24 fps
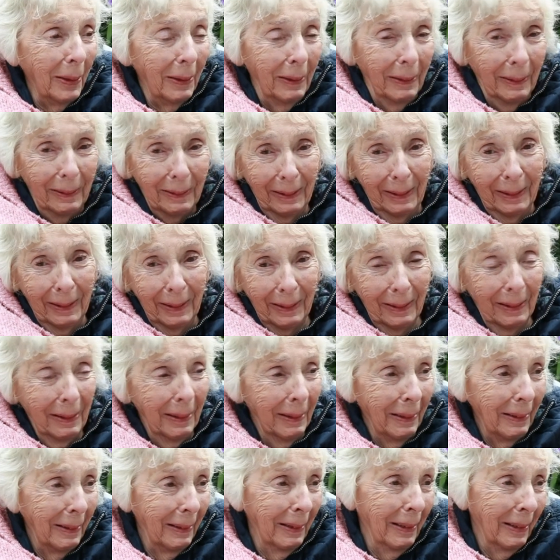right.
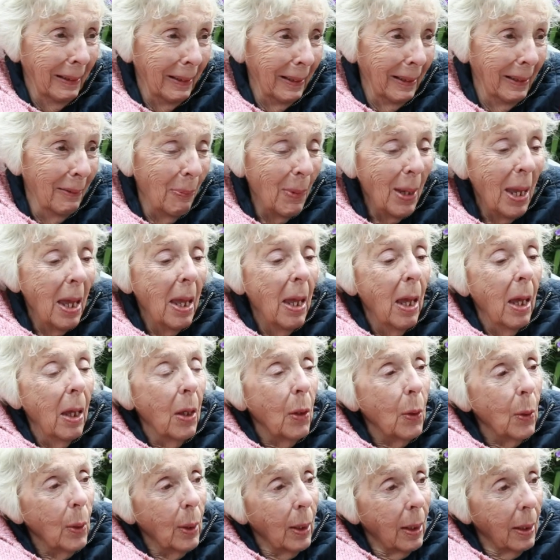And they
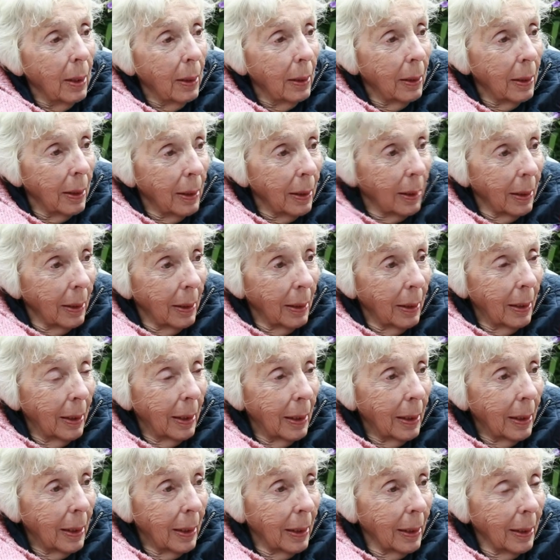went off to live in
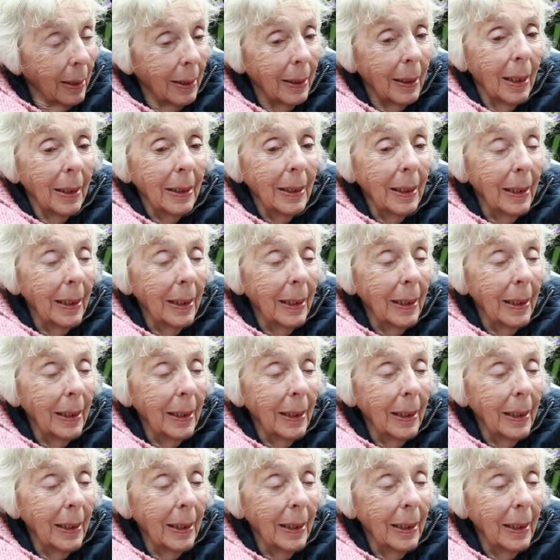Portarlington.